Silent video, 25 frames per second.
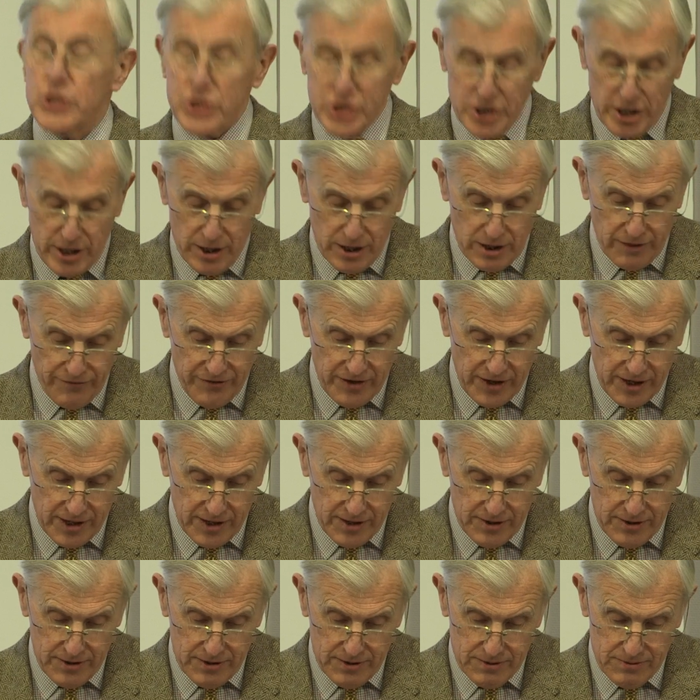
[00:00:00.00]
to Narvik.
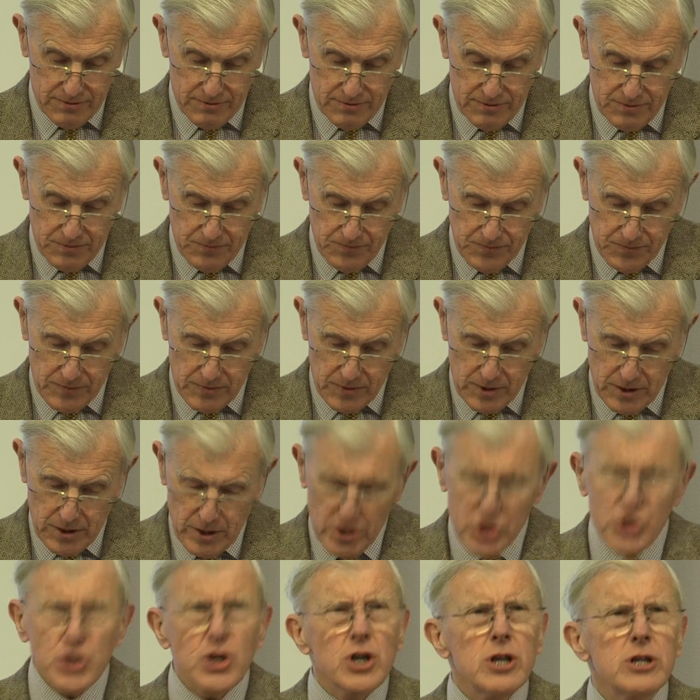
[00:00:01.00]

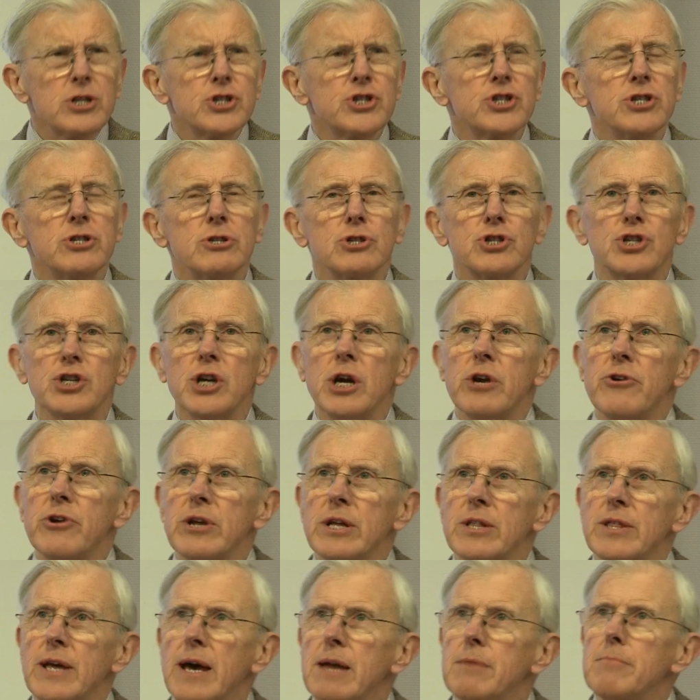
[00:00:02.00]
Churchill
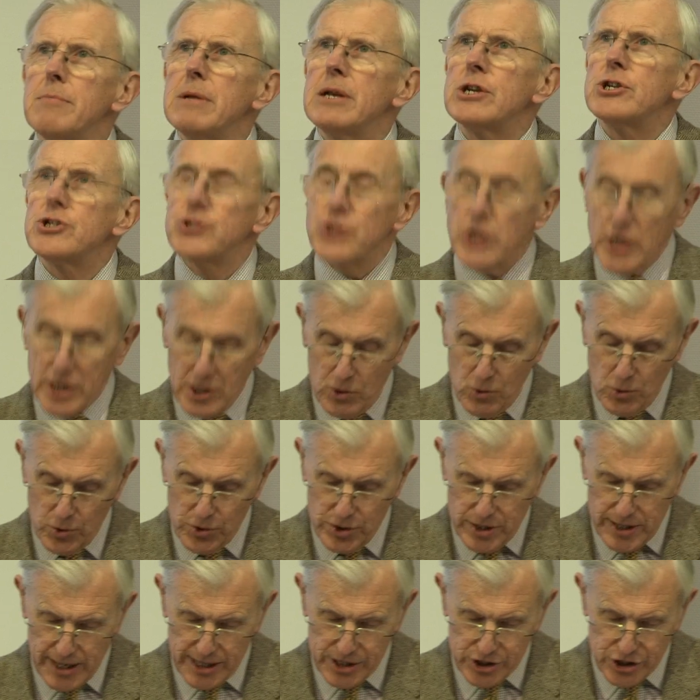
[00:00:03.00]
chairing that military
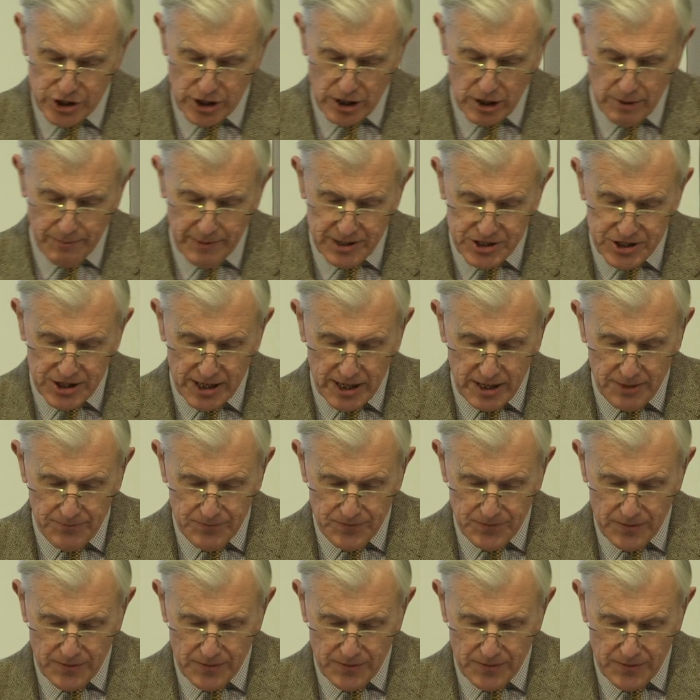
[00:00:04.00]
coordination committee,